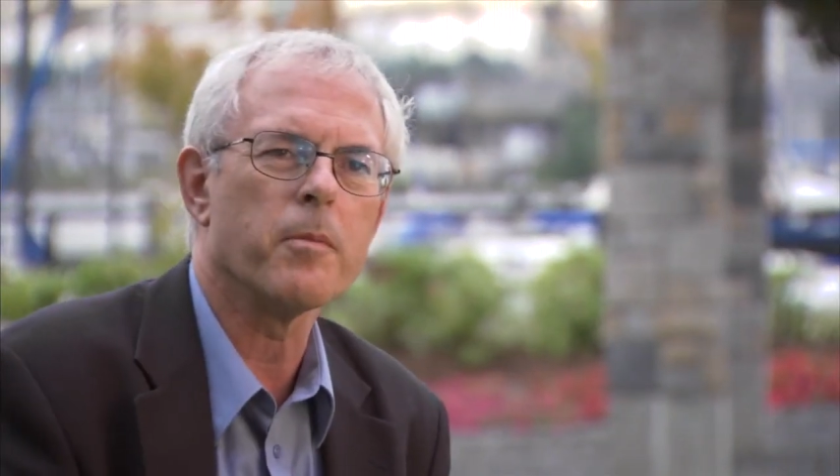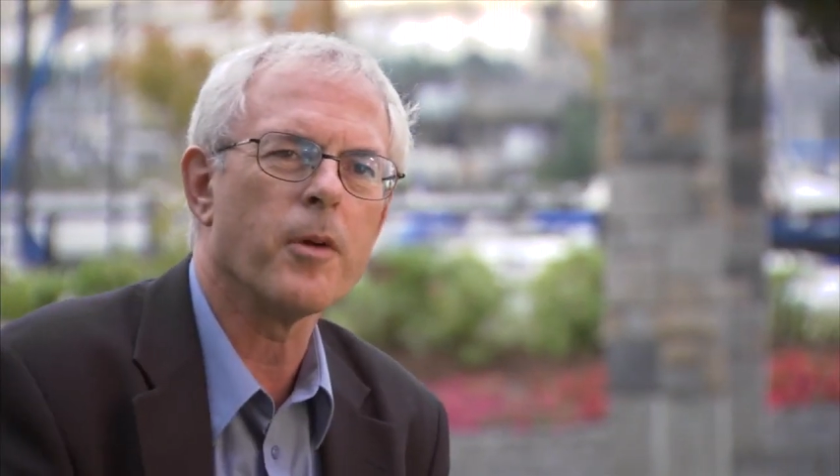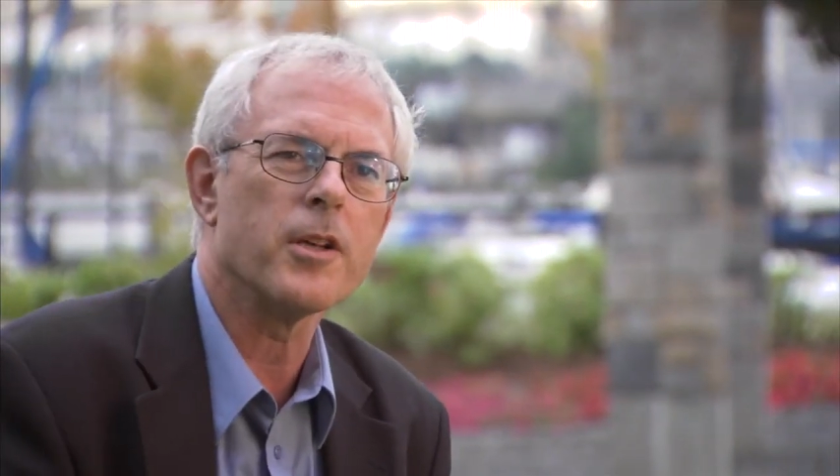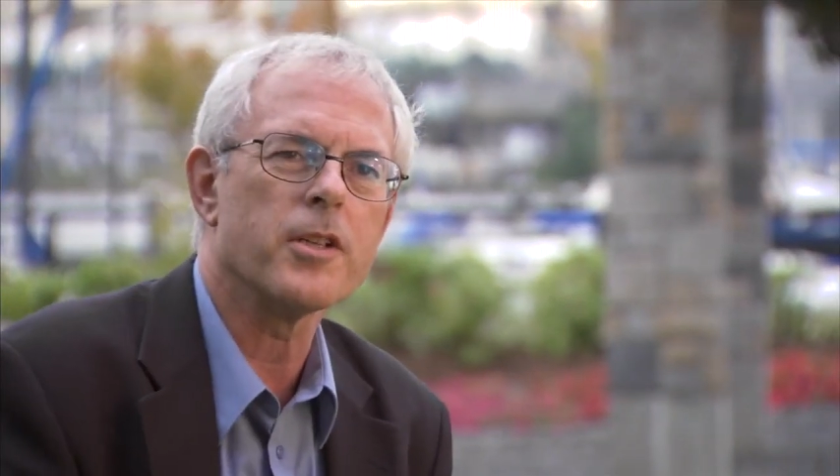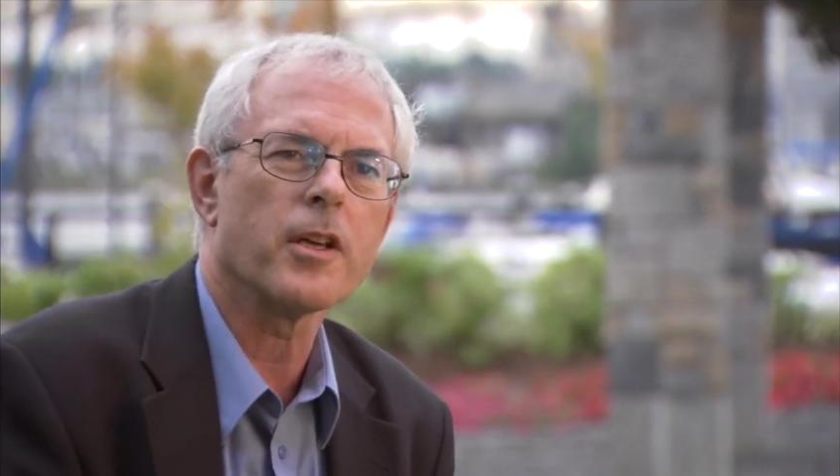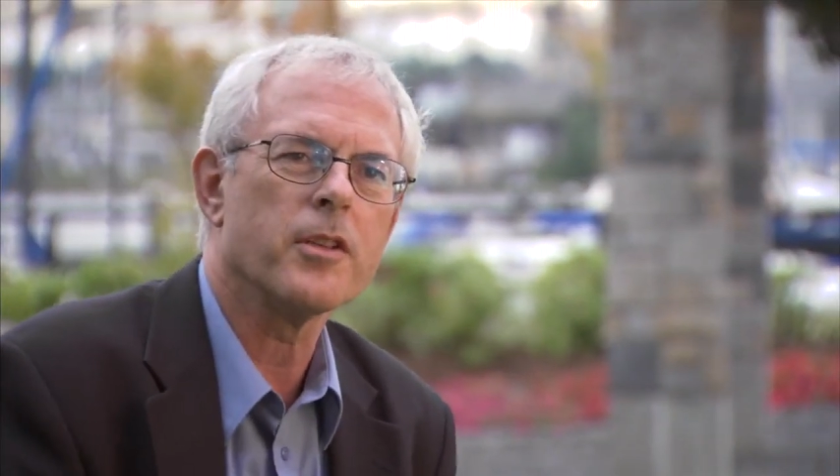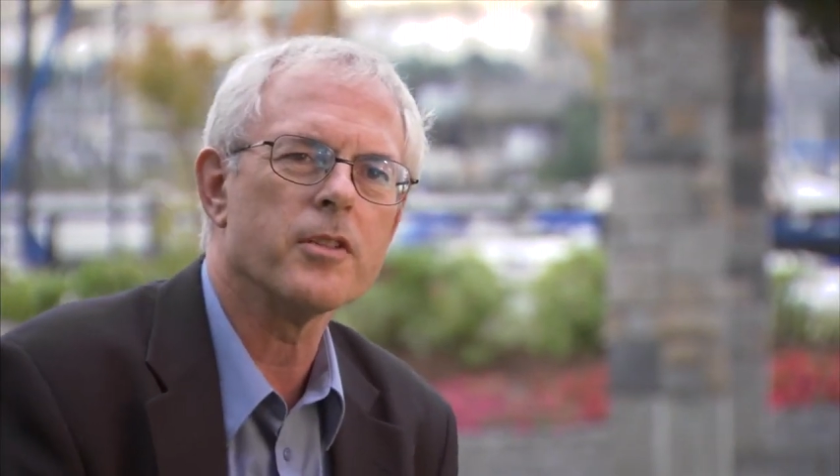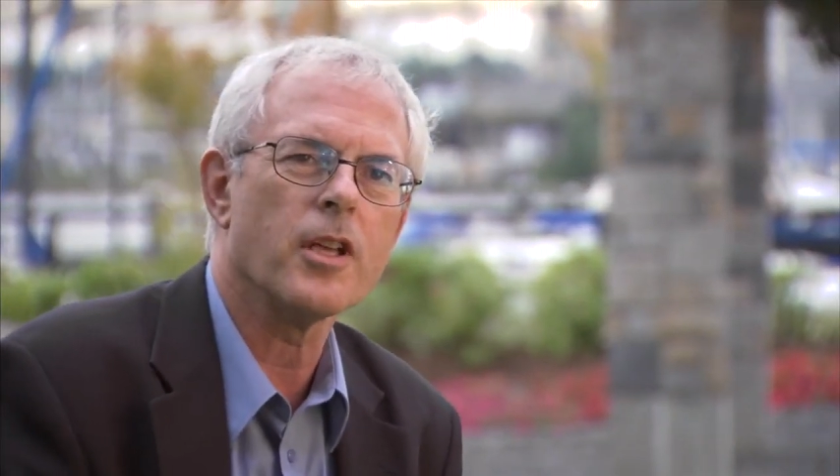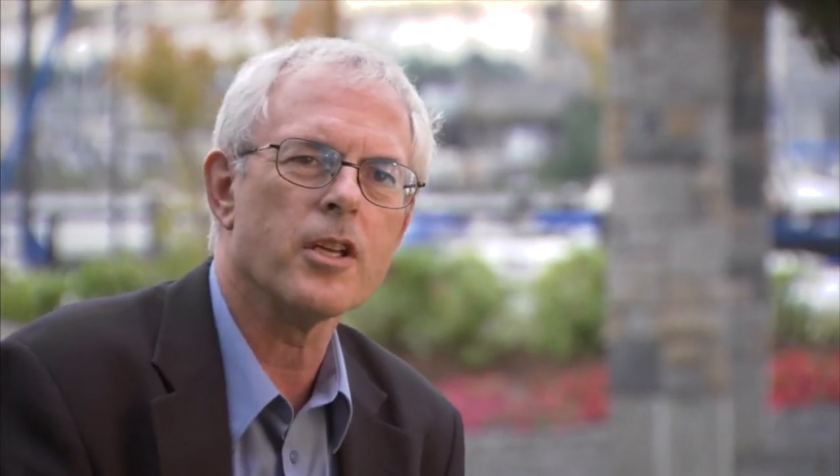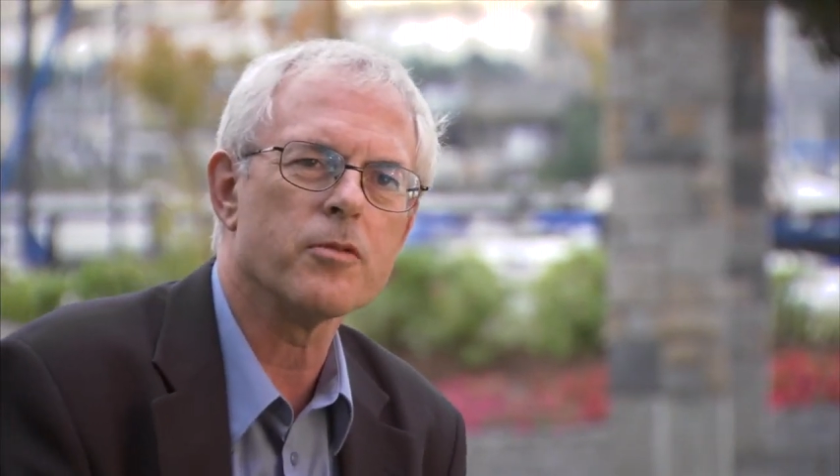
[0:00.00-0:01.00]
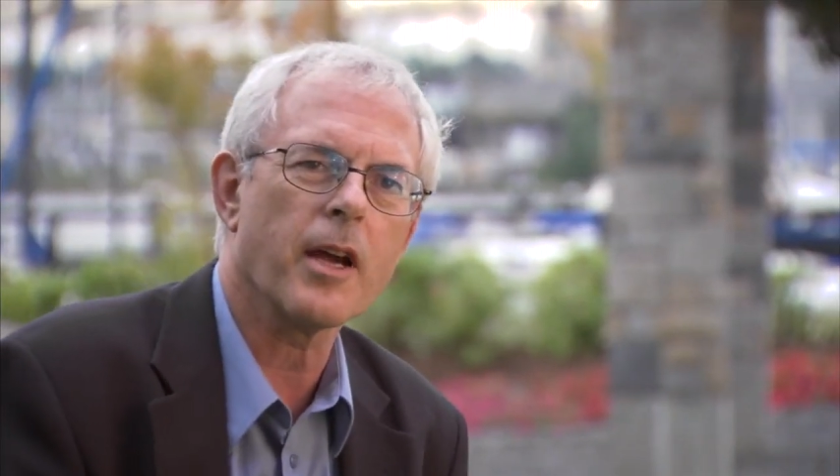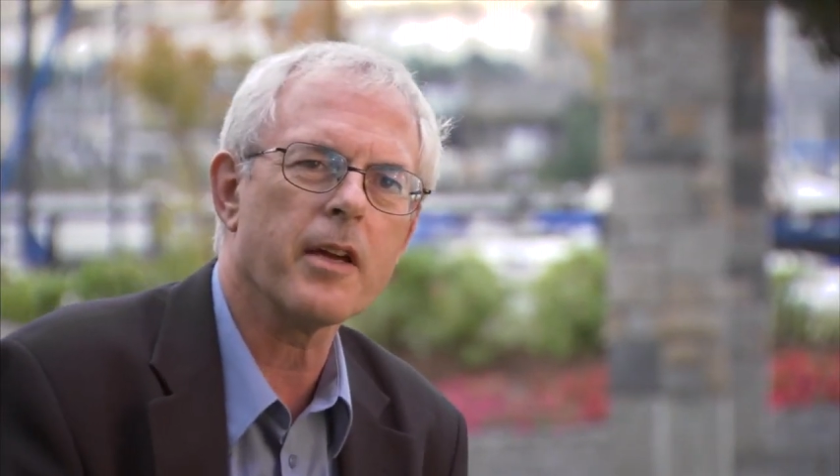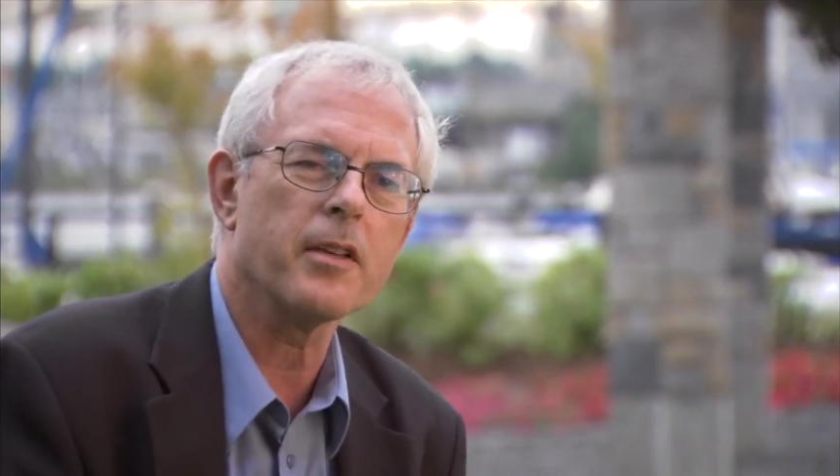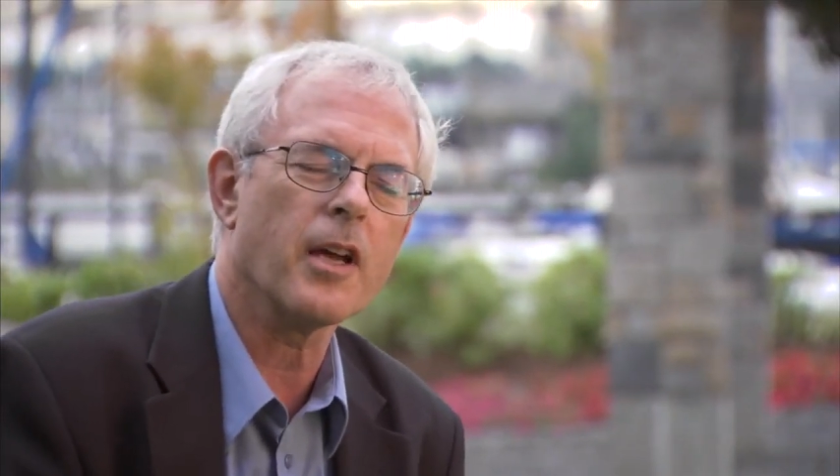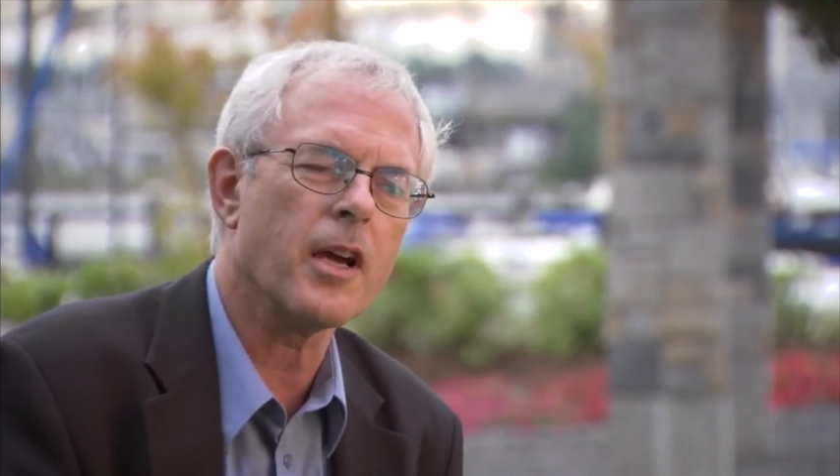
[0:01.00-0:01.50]
project these days
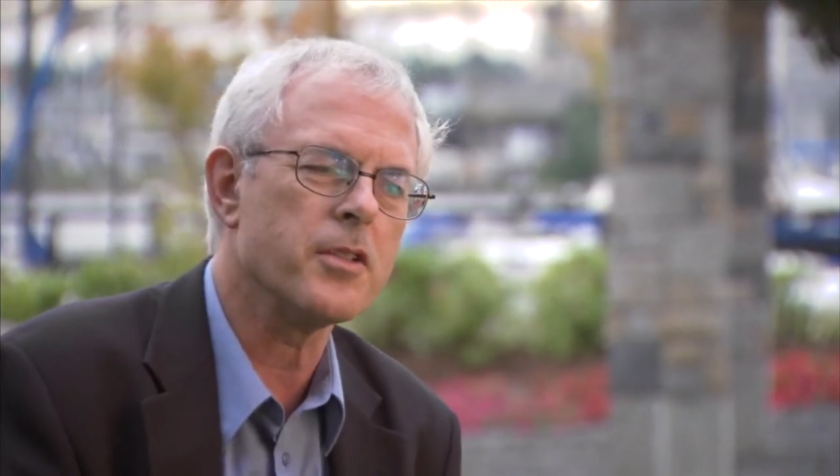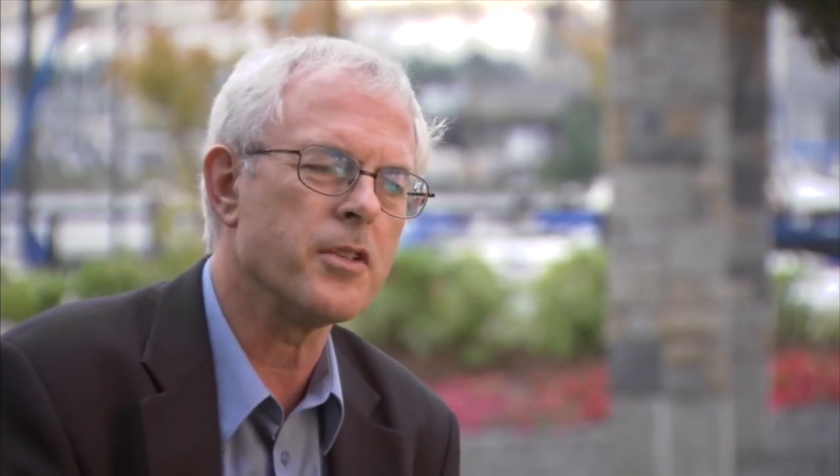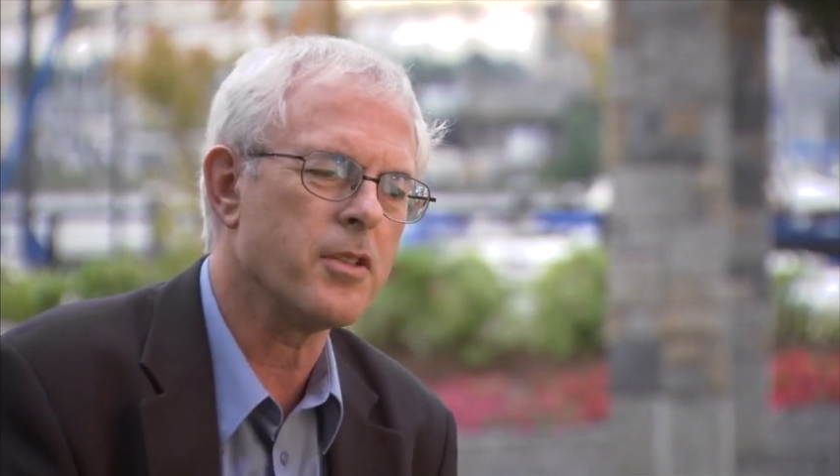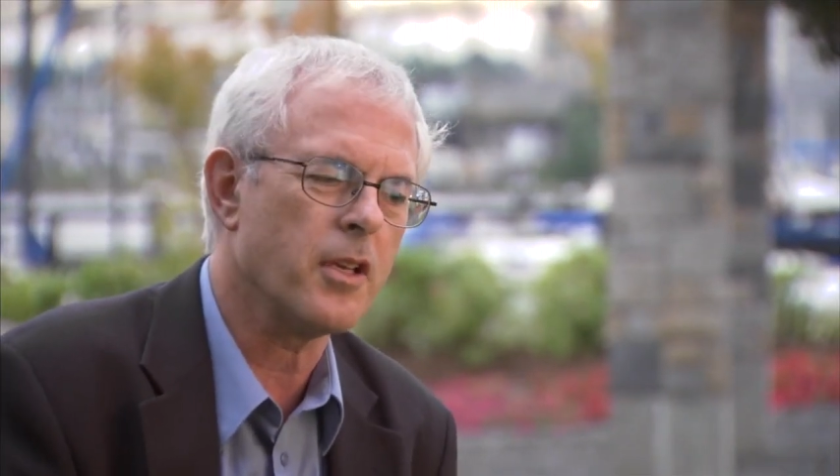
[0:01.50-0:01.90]
recognizes